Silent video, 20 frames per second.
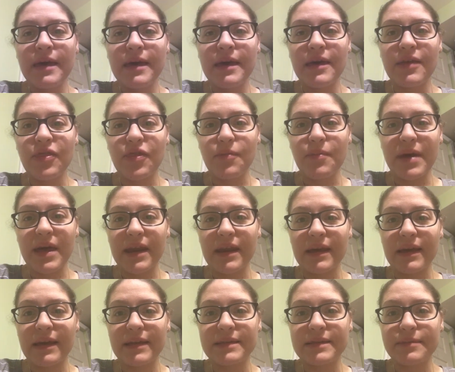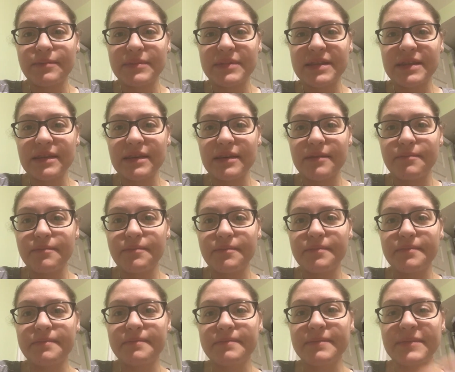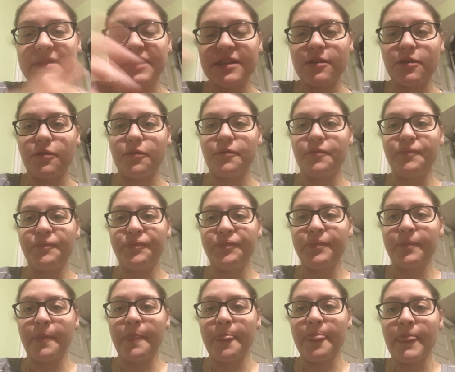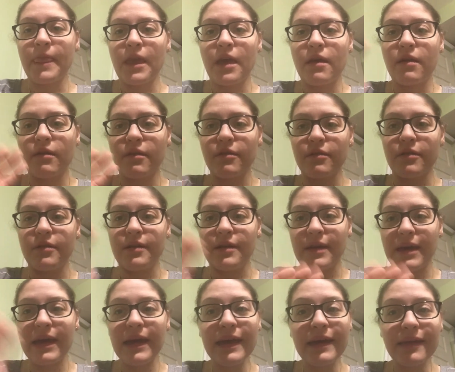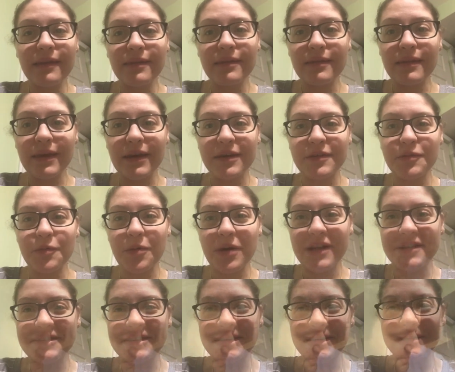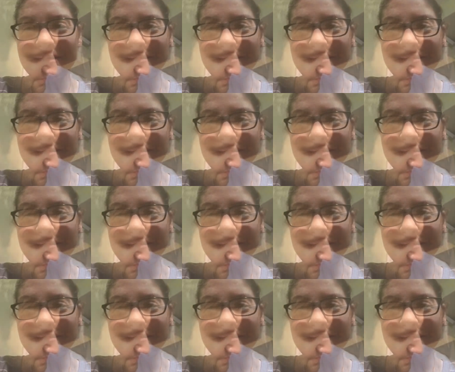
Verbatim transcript: hit the bed and get some sleep. So, good night. Thanks for watching. Hey